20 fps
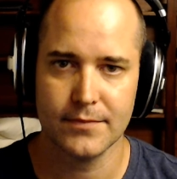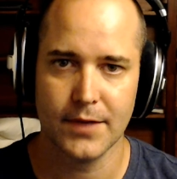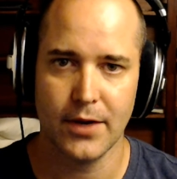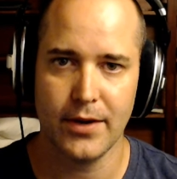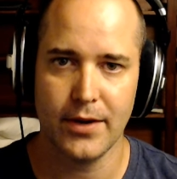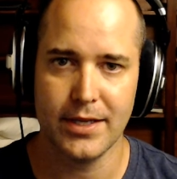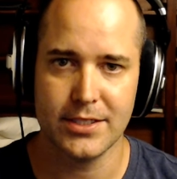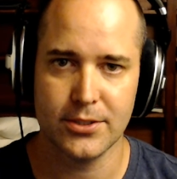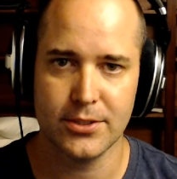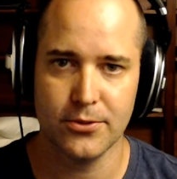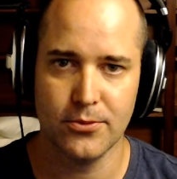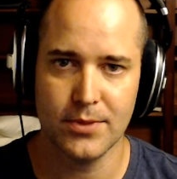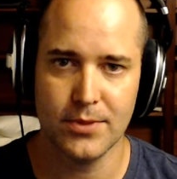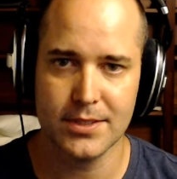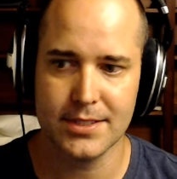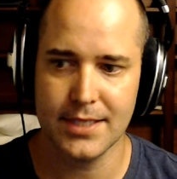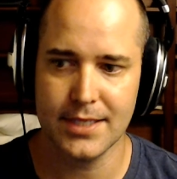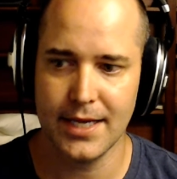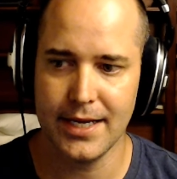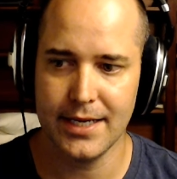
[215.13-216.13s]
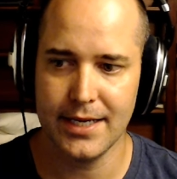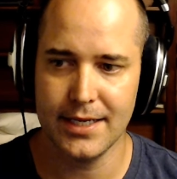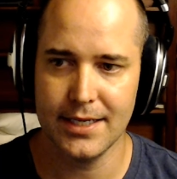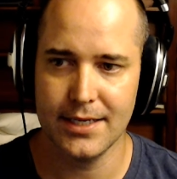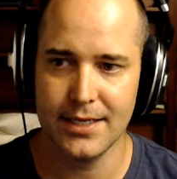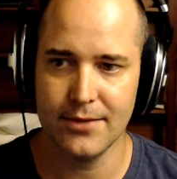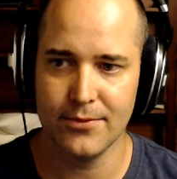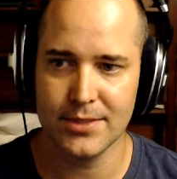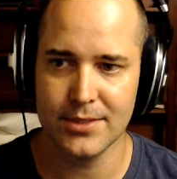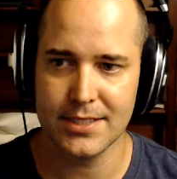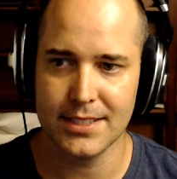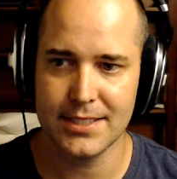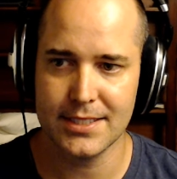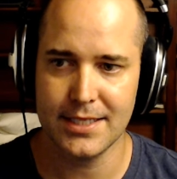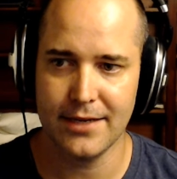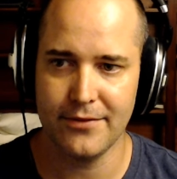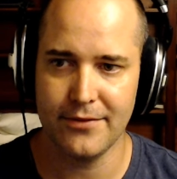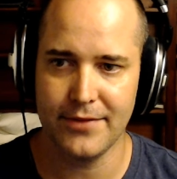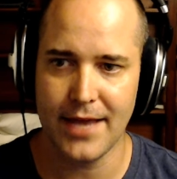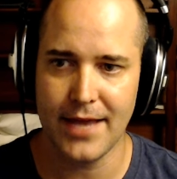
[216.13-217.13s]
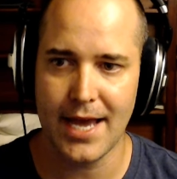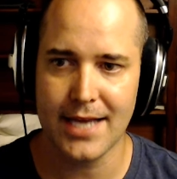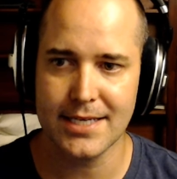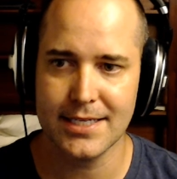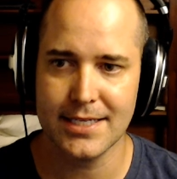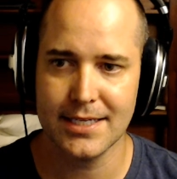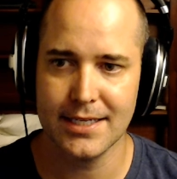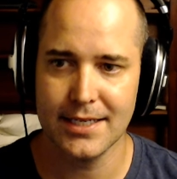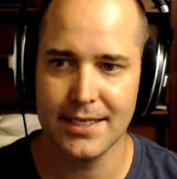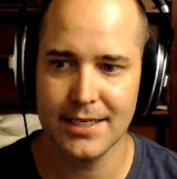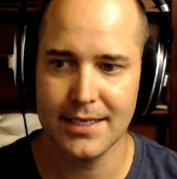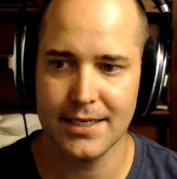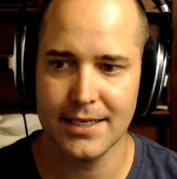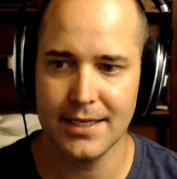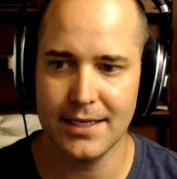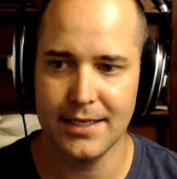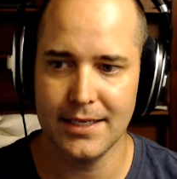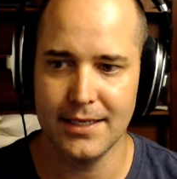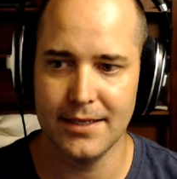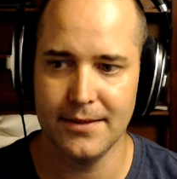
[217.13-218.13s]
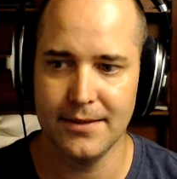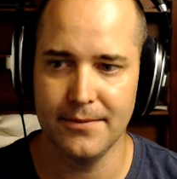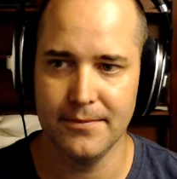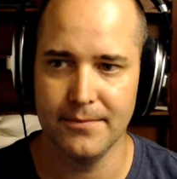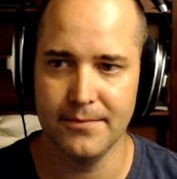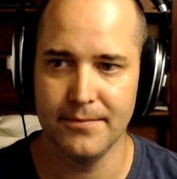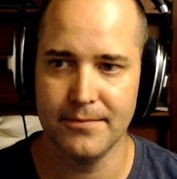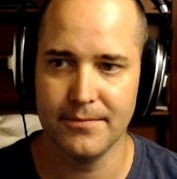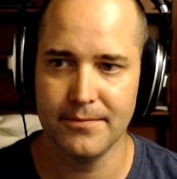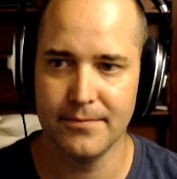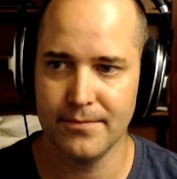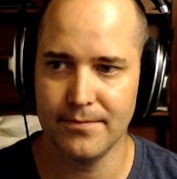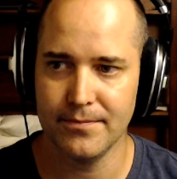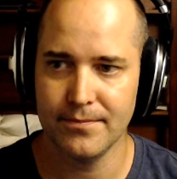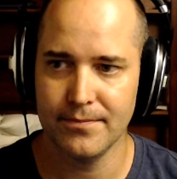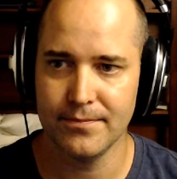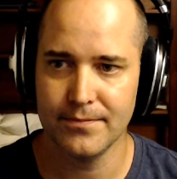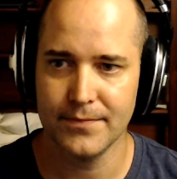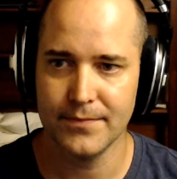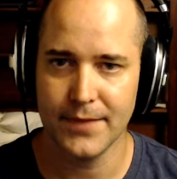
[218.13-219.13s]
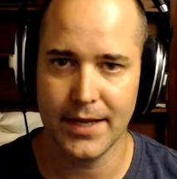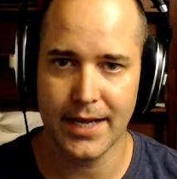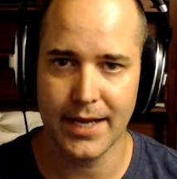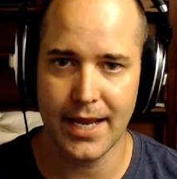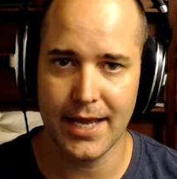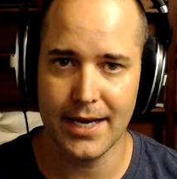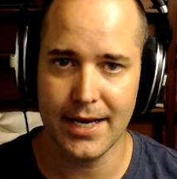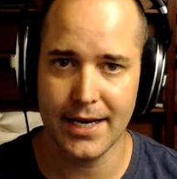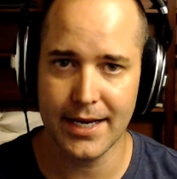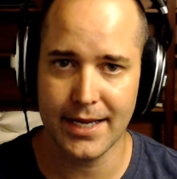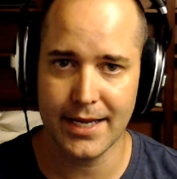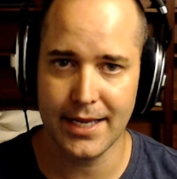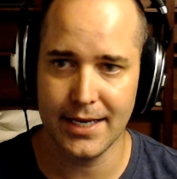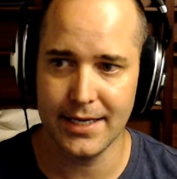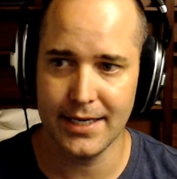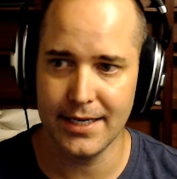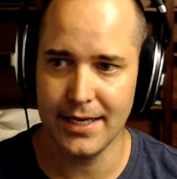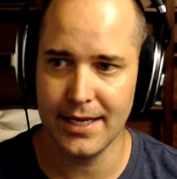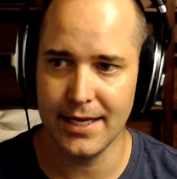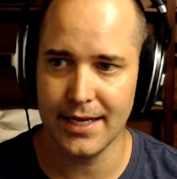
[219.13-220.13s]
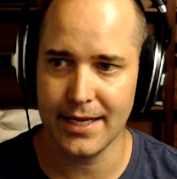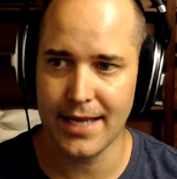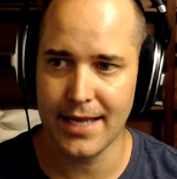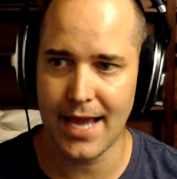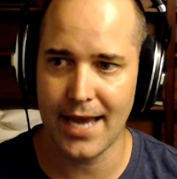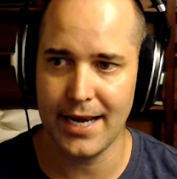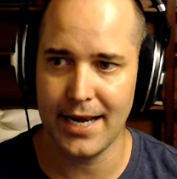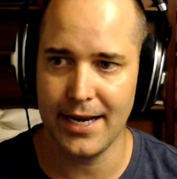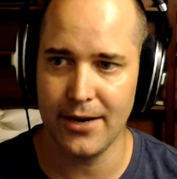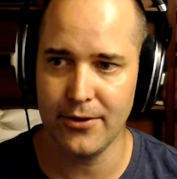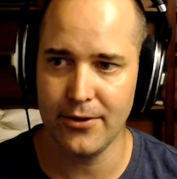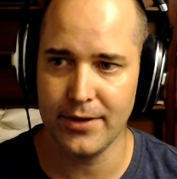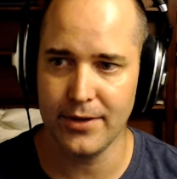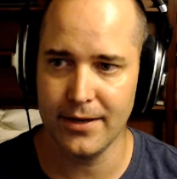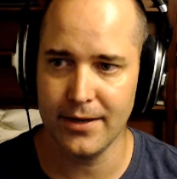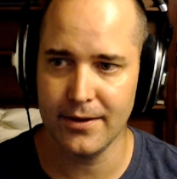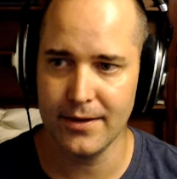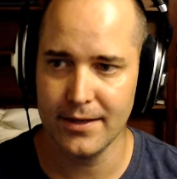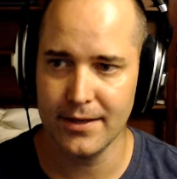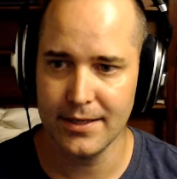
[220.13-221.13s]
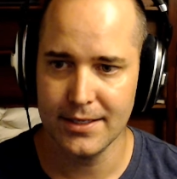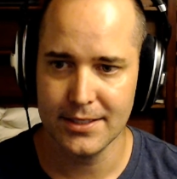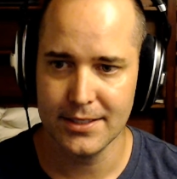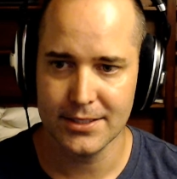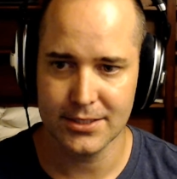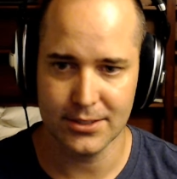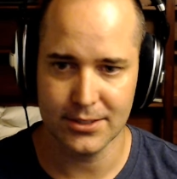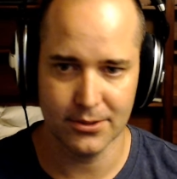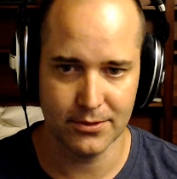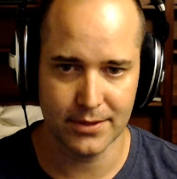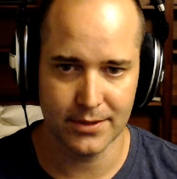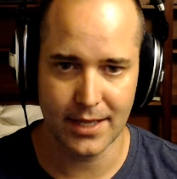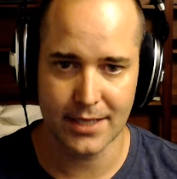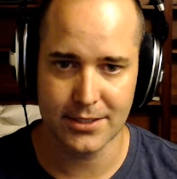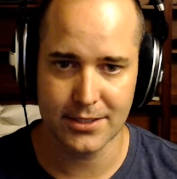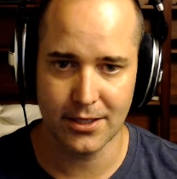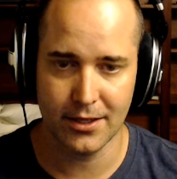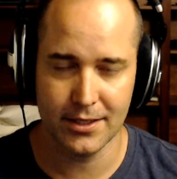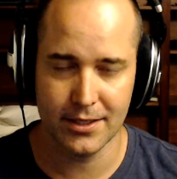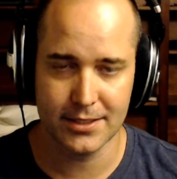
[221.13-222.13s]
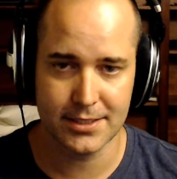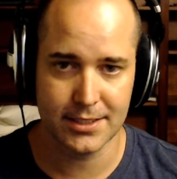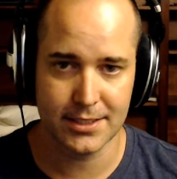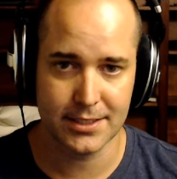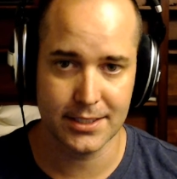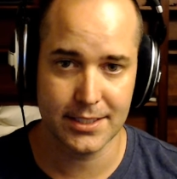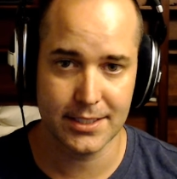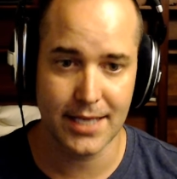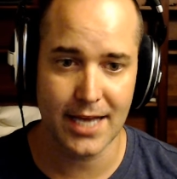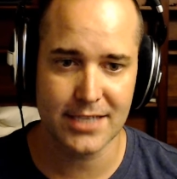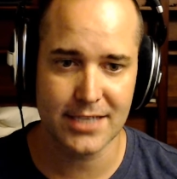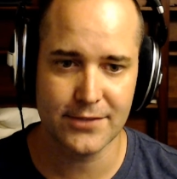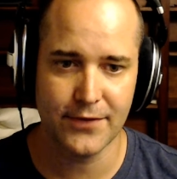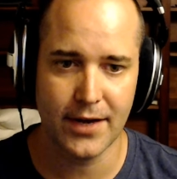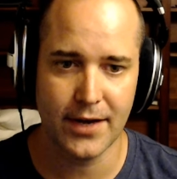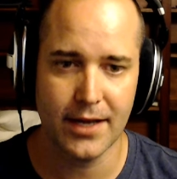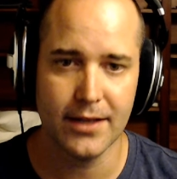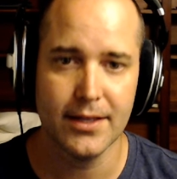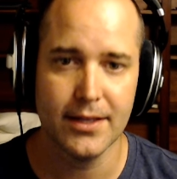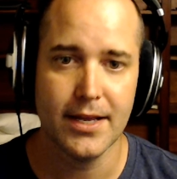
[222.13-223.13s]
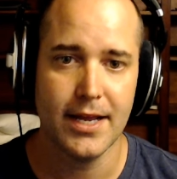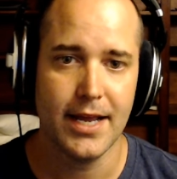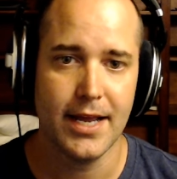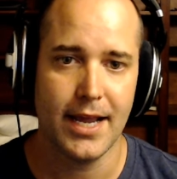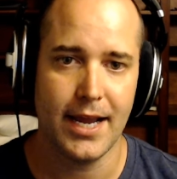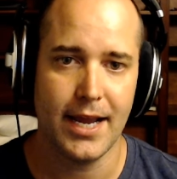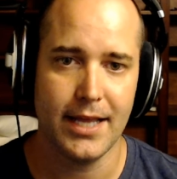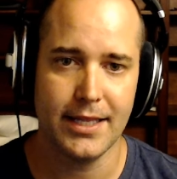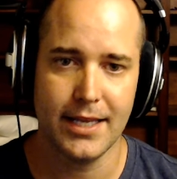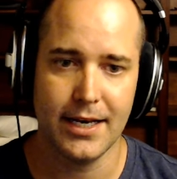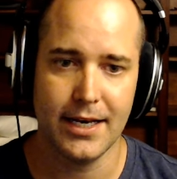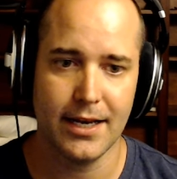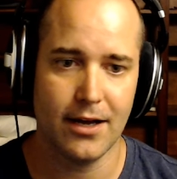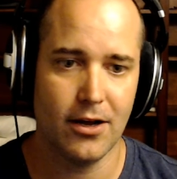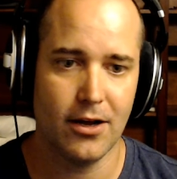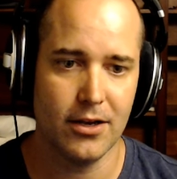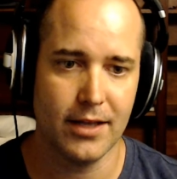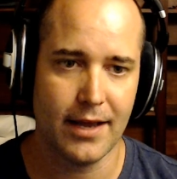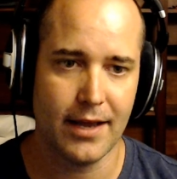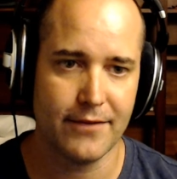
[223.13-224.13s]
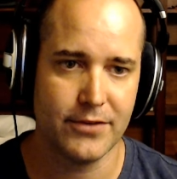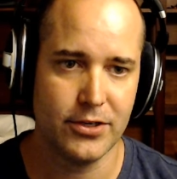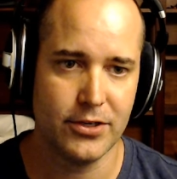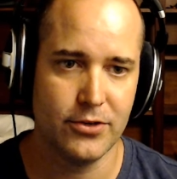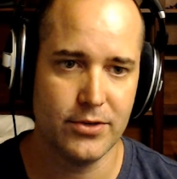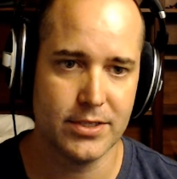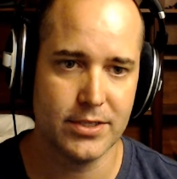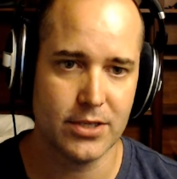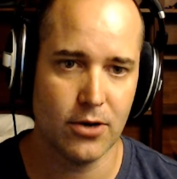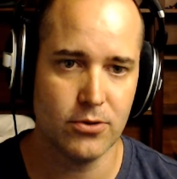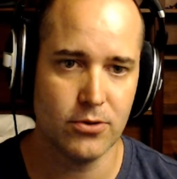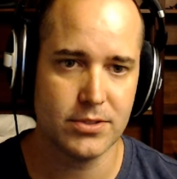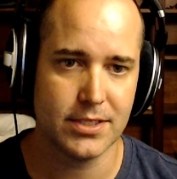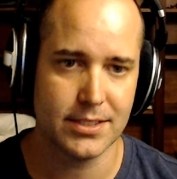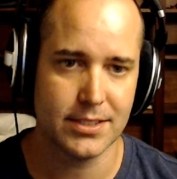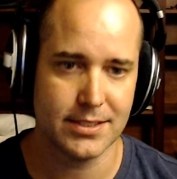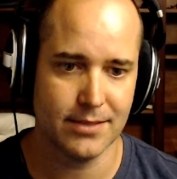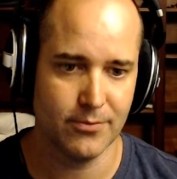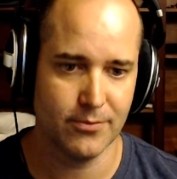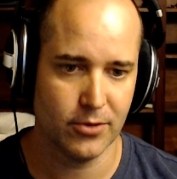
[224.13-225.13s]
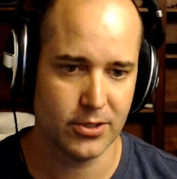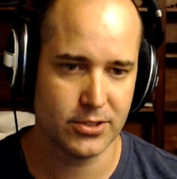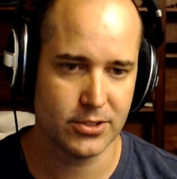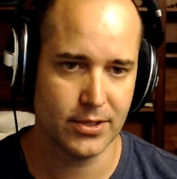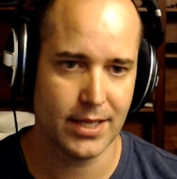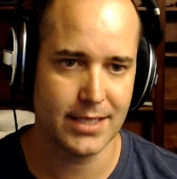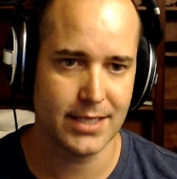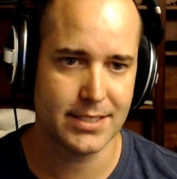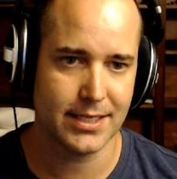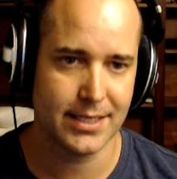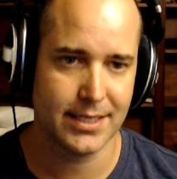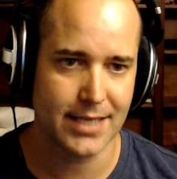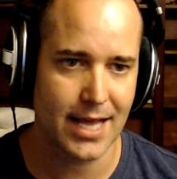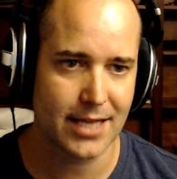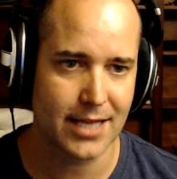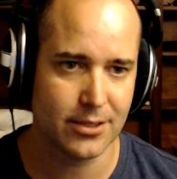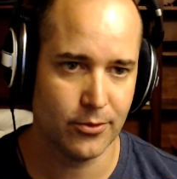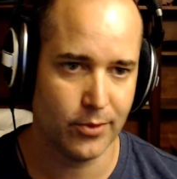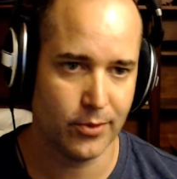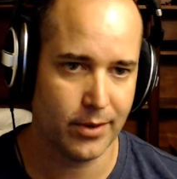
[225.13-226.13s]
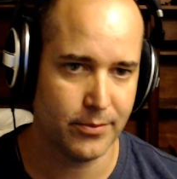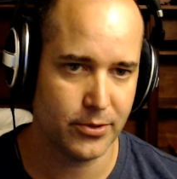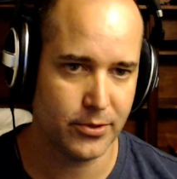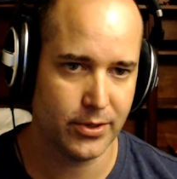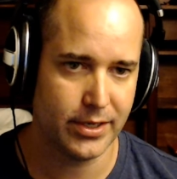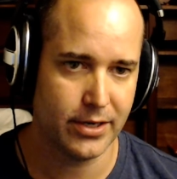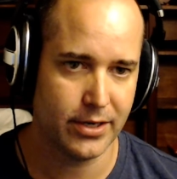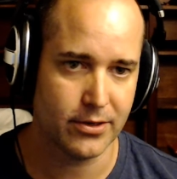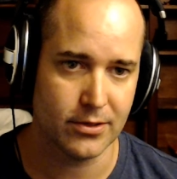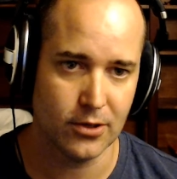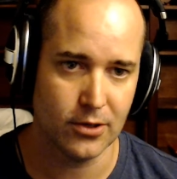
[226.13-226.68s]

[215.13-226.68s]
Okay, so once I save that, again I can cat it out here. So that's all it is, it's a text file, and then all I have to do is host it somewhere. So that's exactly what I'm doing here.